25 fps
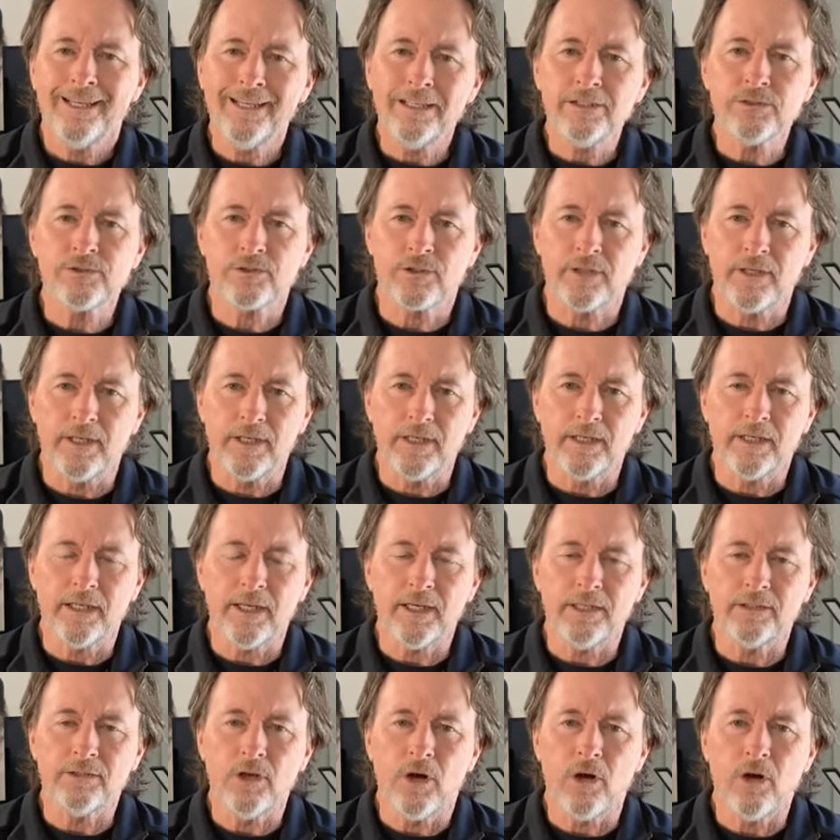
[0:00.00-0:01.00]

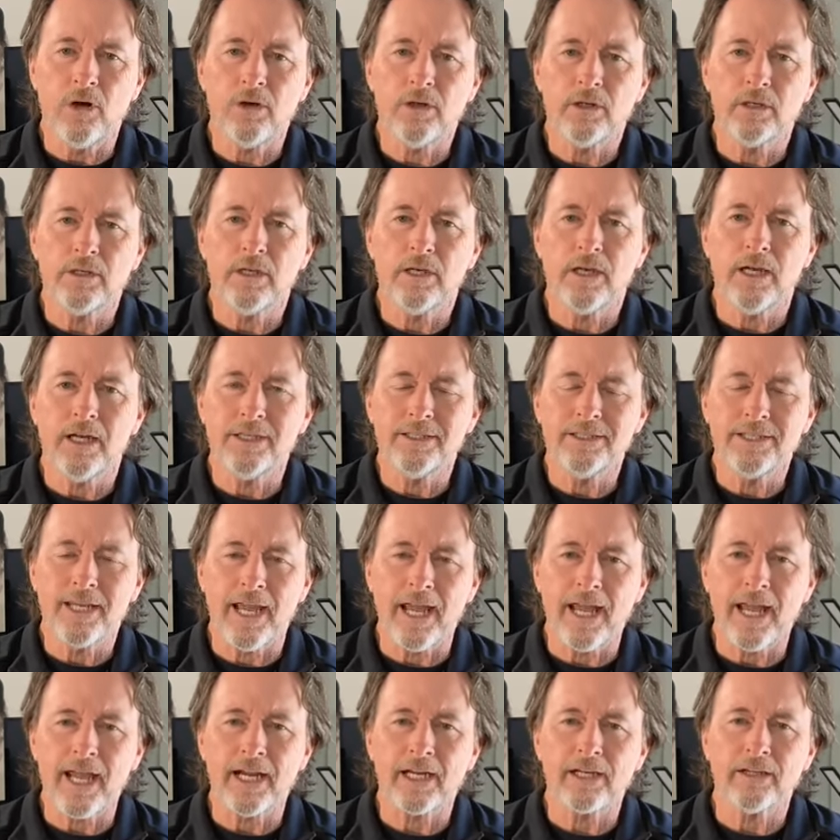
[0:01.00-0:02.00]
incident, a dog
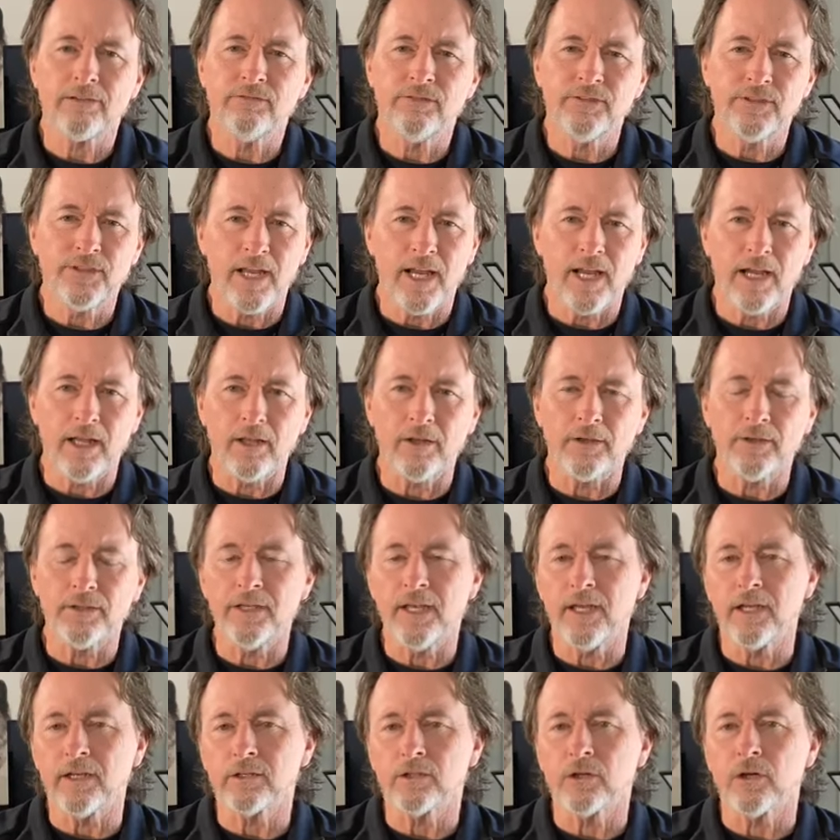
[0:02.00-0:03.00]
attack
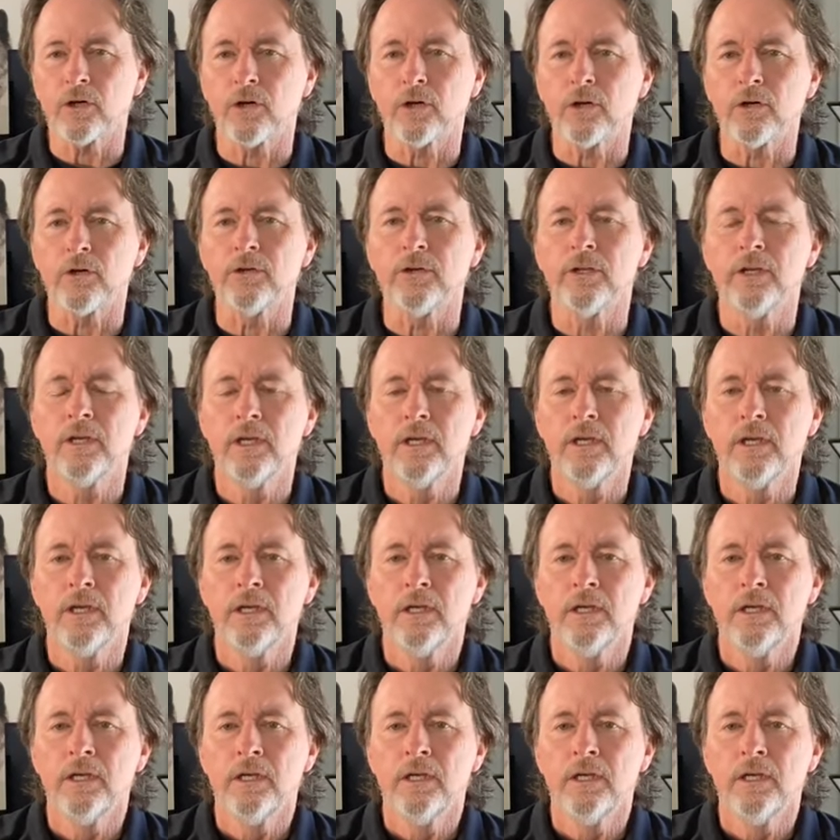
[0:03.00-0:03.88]
fatality that occurred